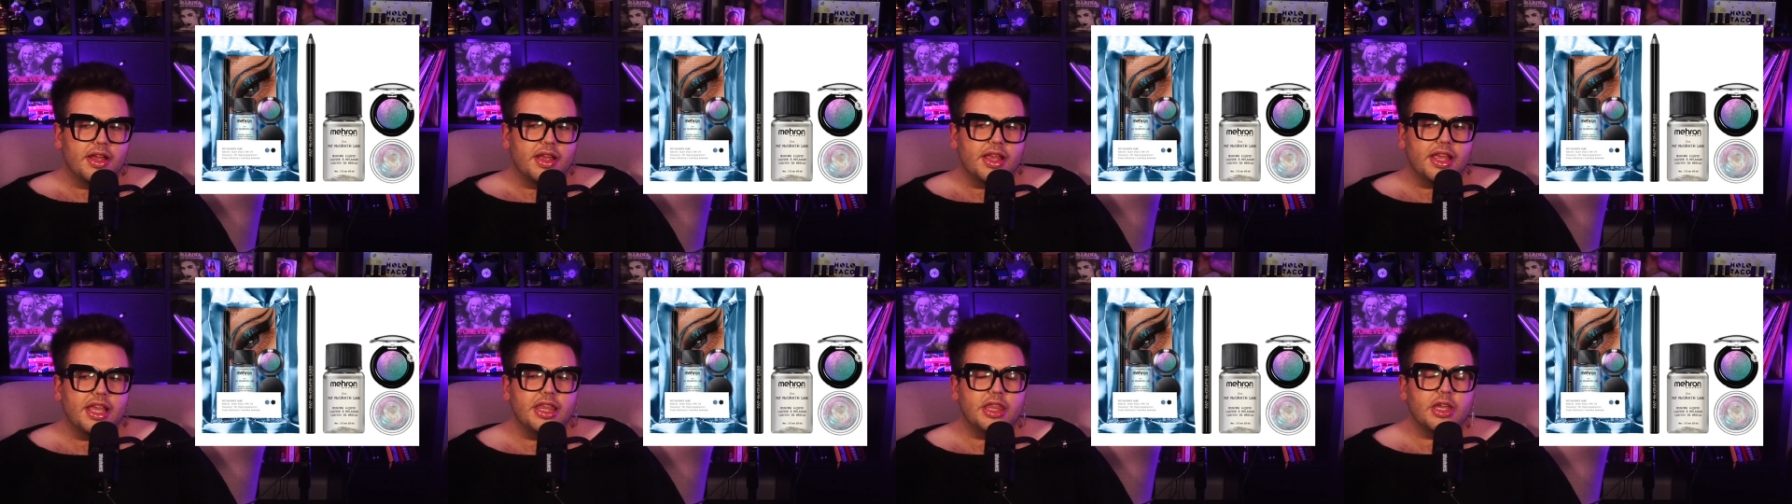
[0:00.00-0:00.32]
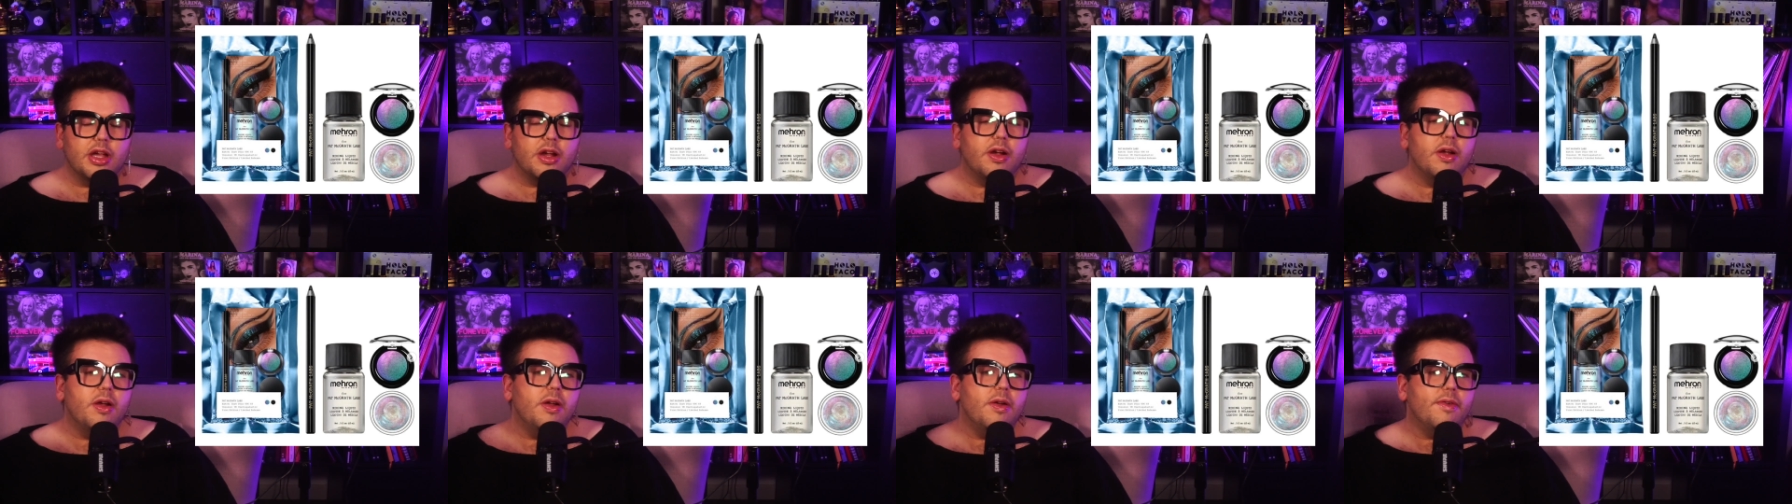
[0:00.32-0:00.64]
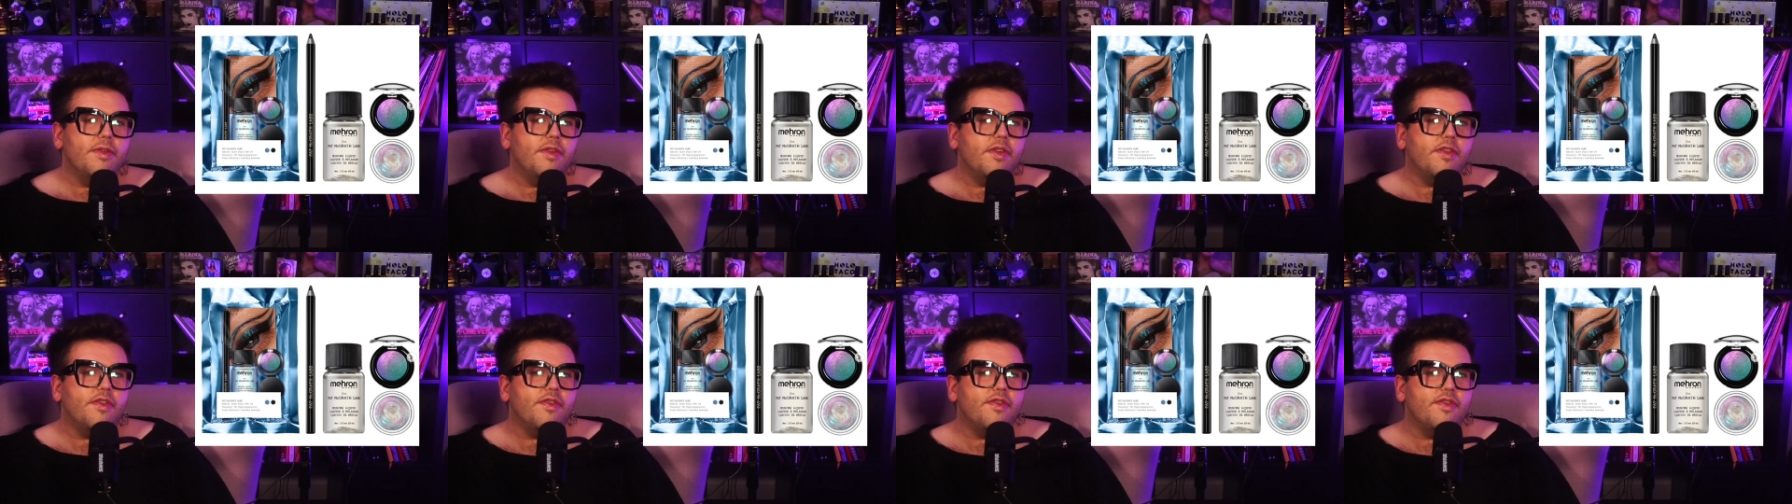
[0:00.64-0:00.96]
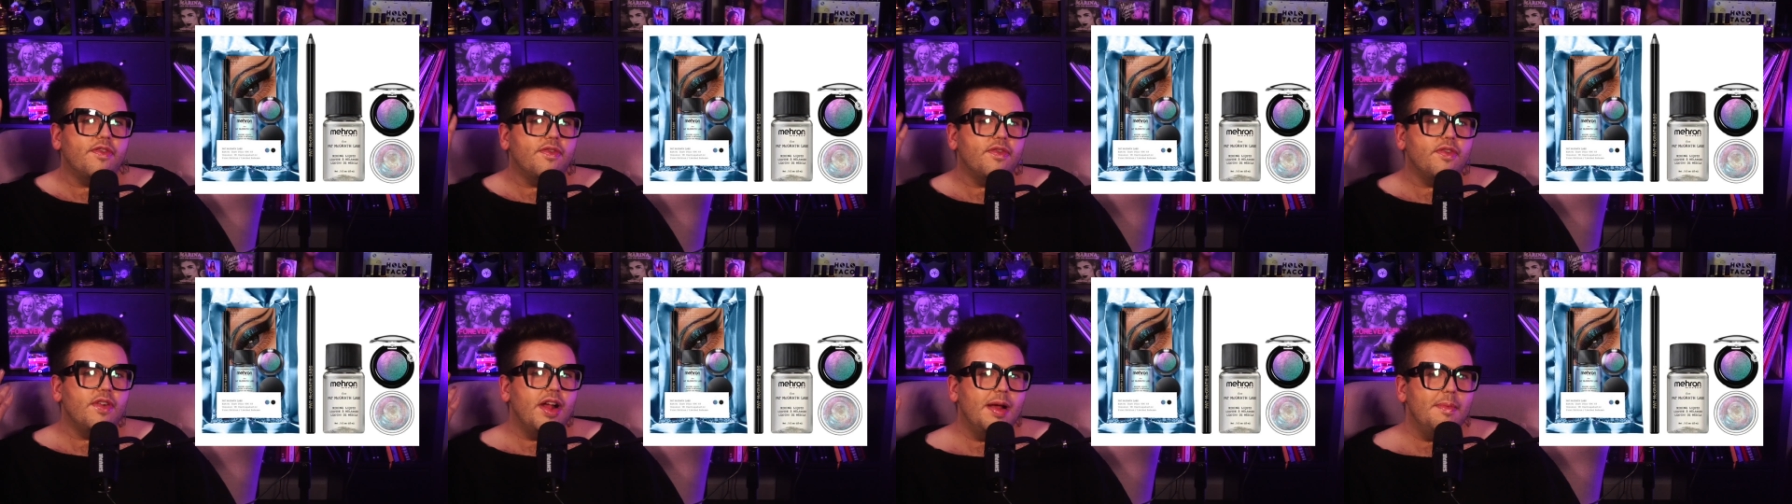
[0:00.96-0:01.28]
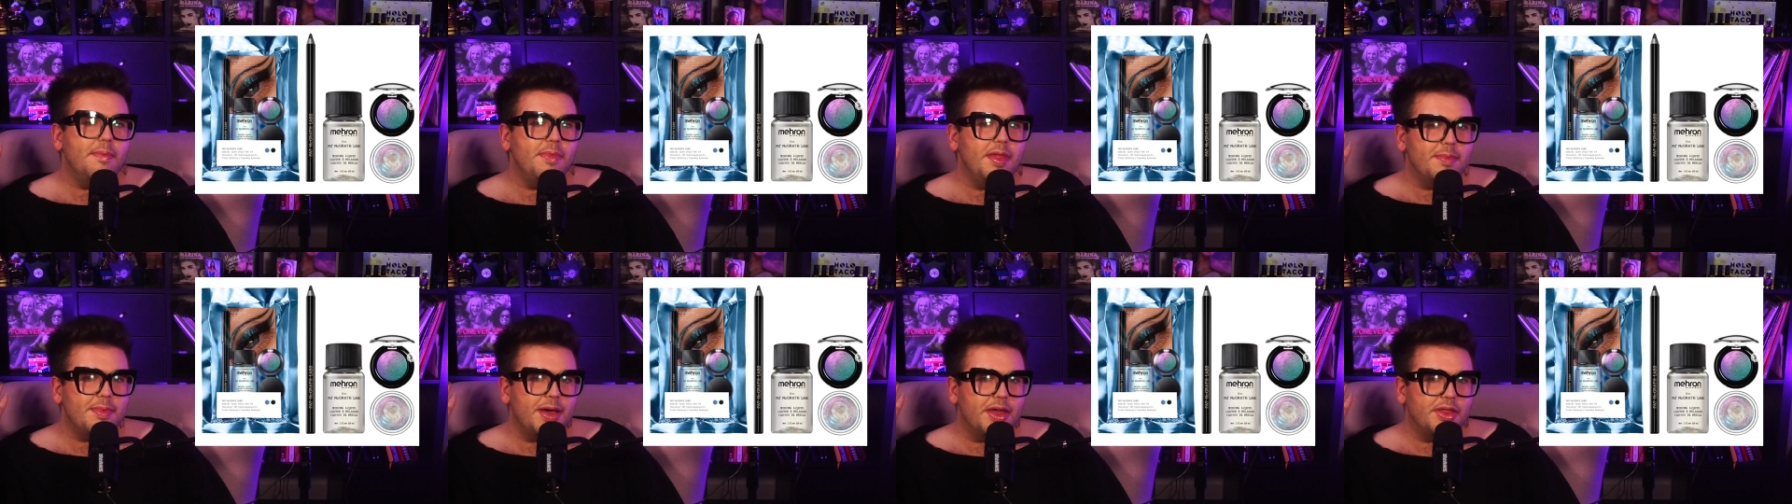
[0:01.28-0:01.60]
either
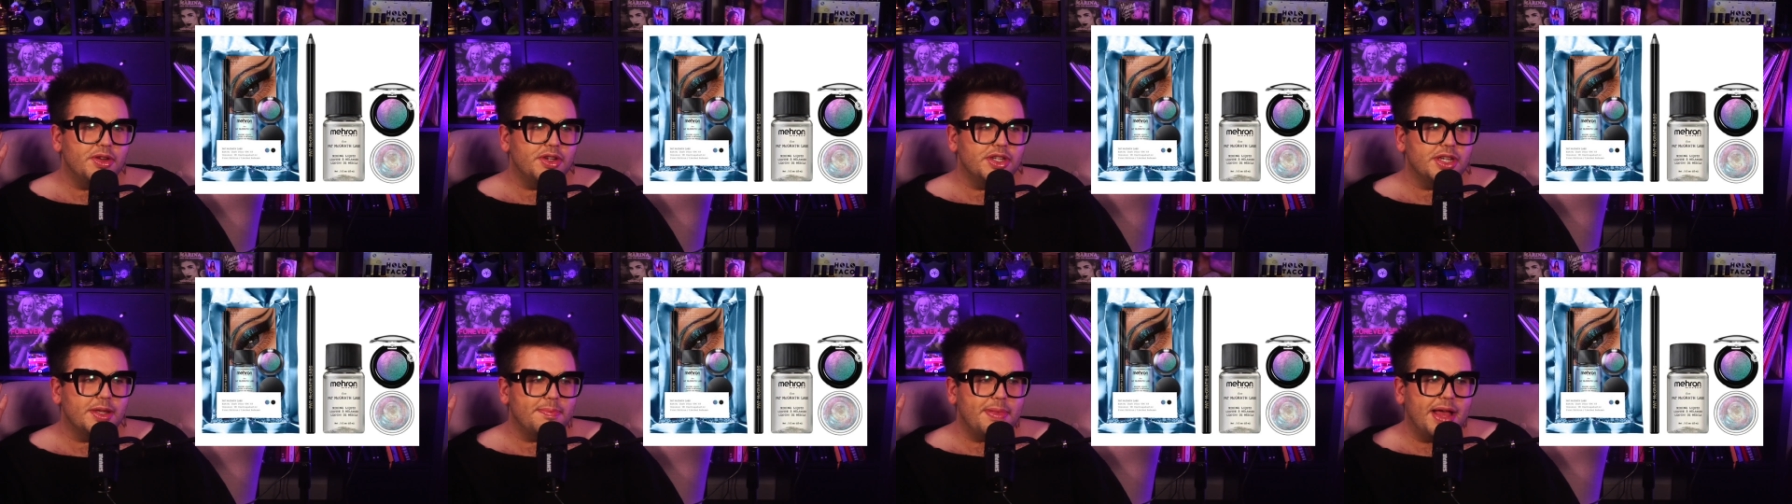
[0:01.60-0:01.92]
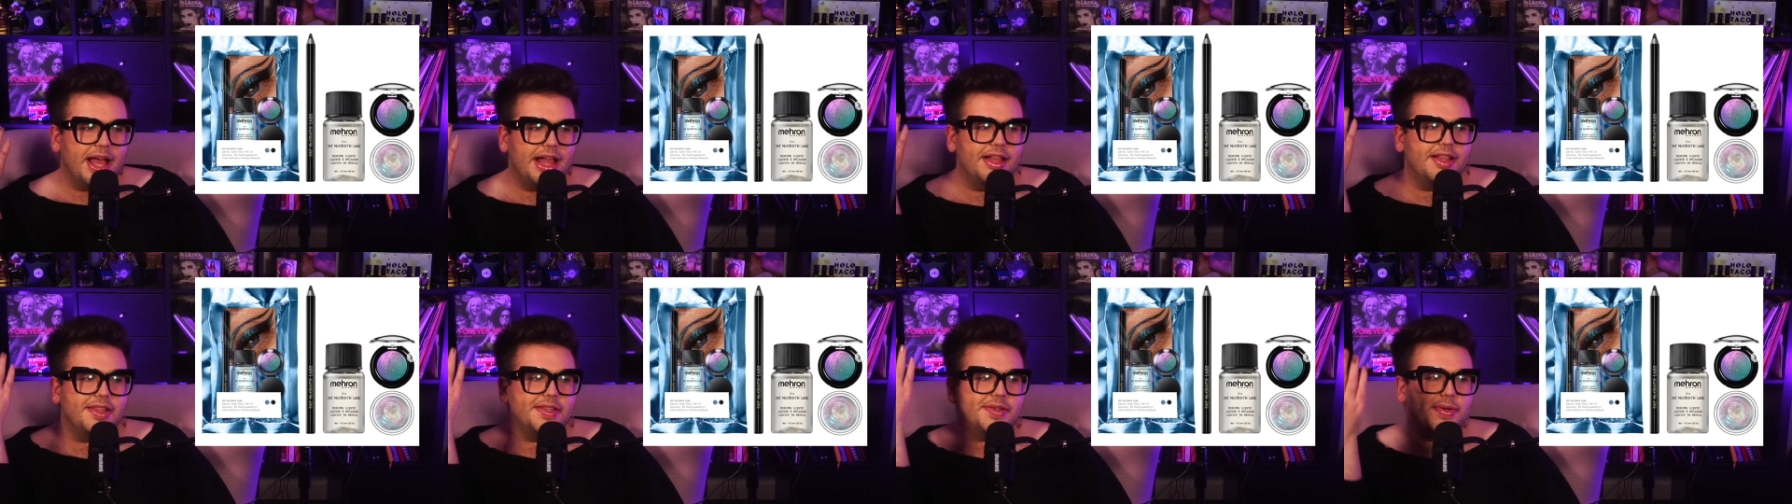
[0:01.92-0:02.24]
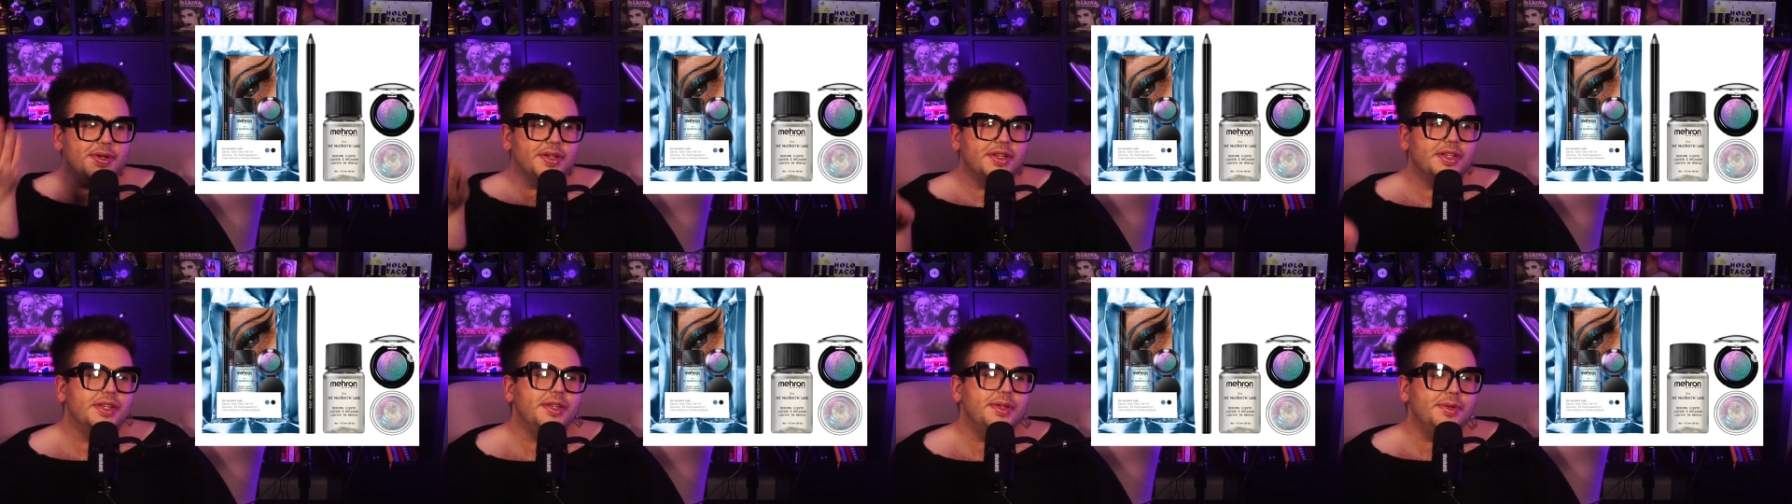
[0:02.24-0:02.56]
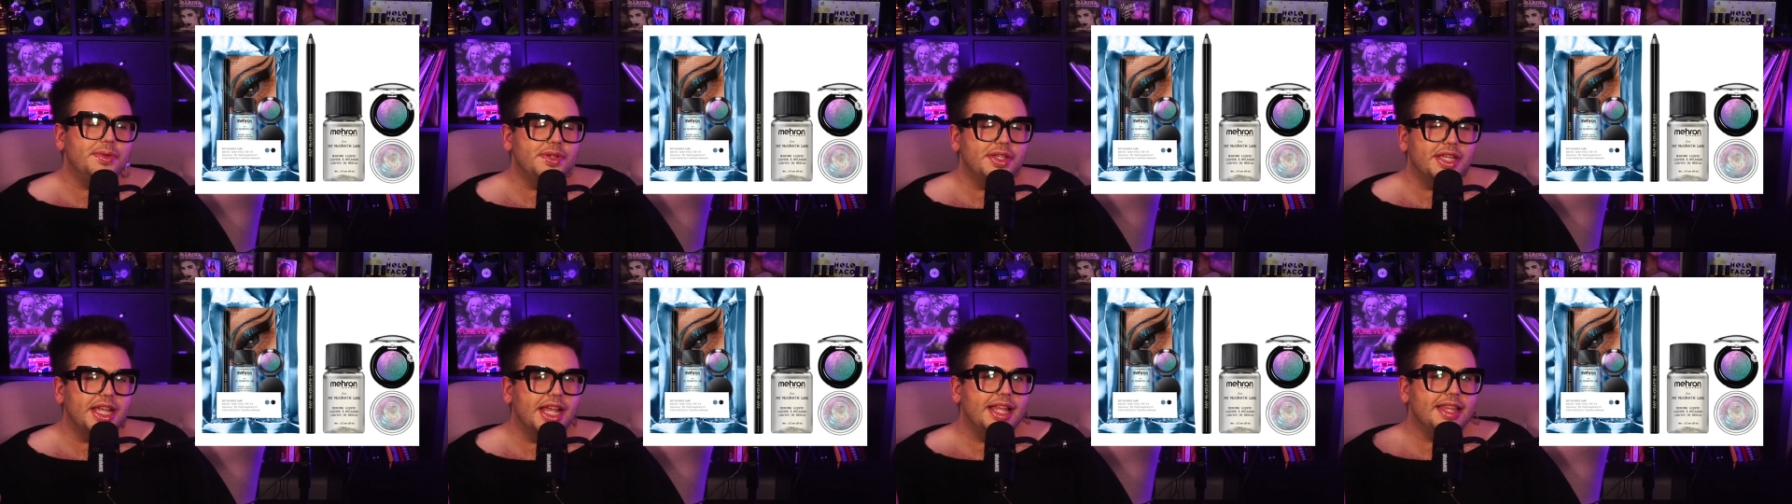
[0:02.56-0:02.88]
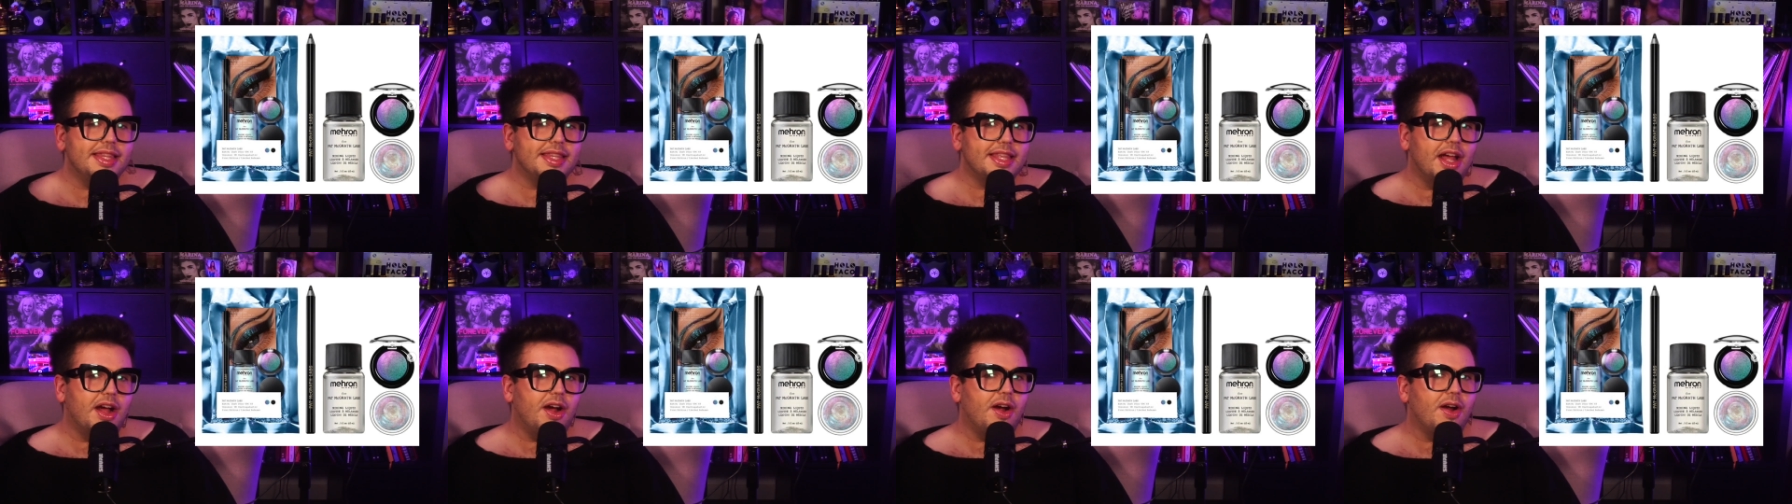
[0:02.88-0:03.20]
from the mothership palettes or new shades that